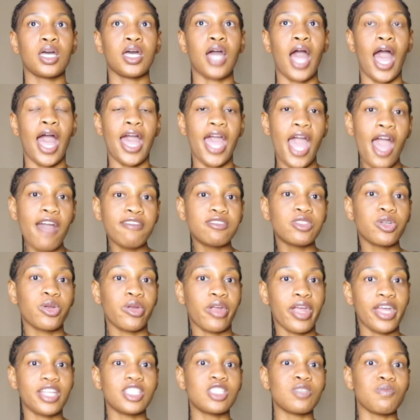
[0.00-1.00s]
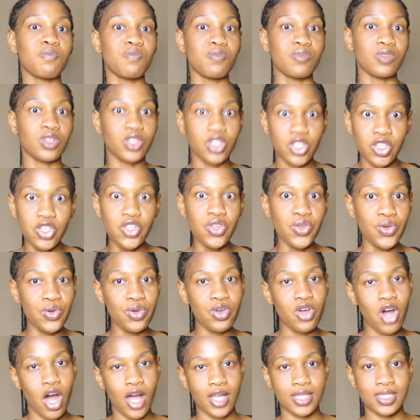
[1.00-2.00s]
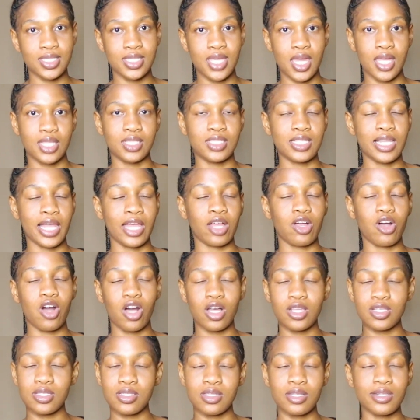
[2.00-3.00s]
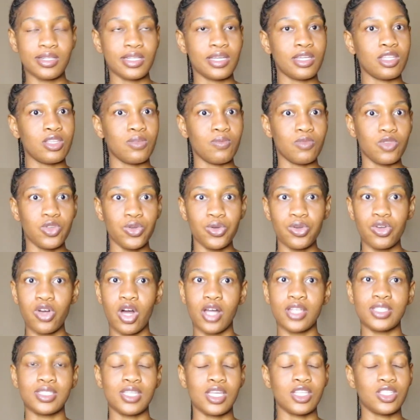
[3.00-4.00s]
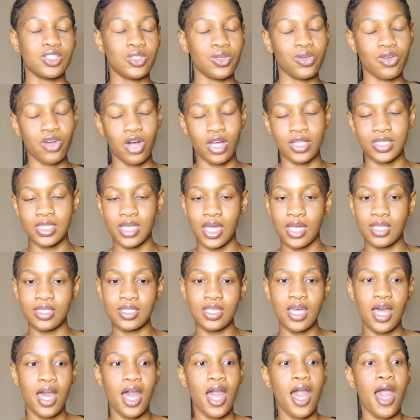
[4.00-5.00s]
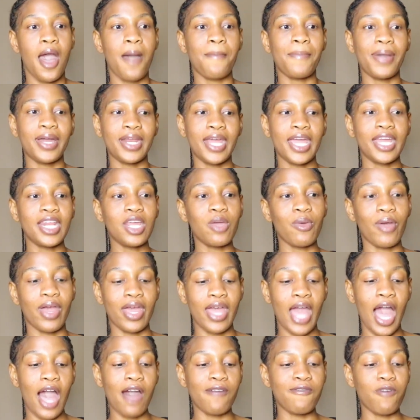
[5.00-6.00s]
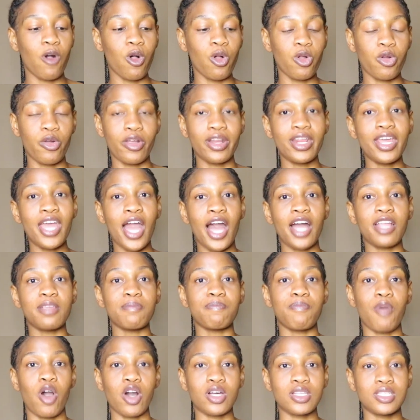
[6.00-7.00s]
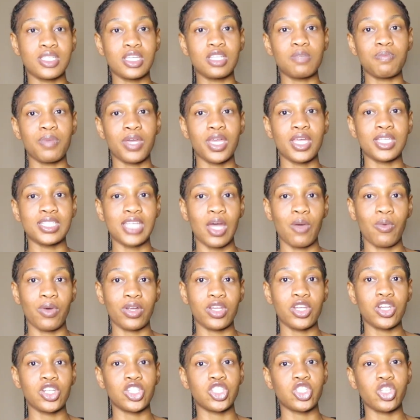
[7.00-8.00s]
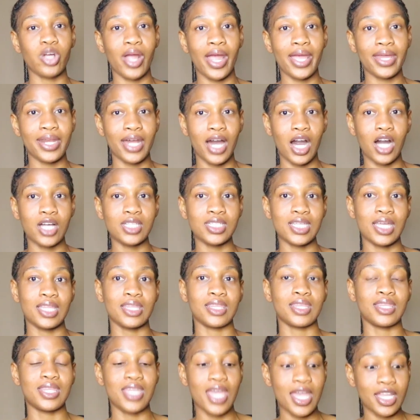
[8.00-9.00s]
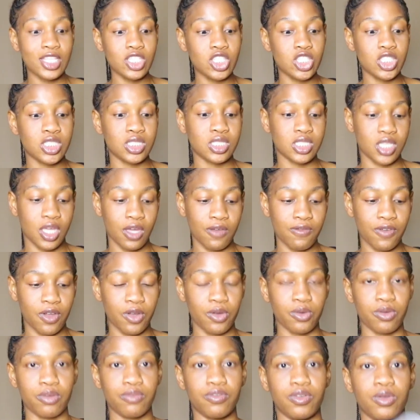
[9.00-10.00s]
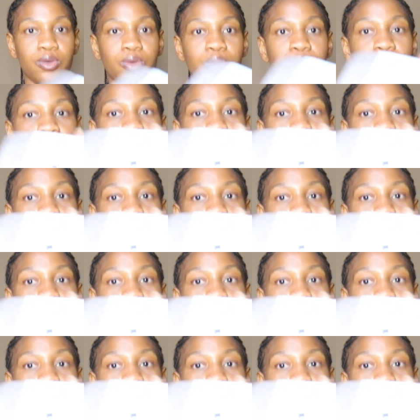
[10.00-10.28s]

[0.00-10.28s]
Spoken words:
I have to create new content, like constantly new content. But anyway, I've already unboxed it because I wanted to try it out and then give a review.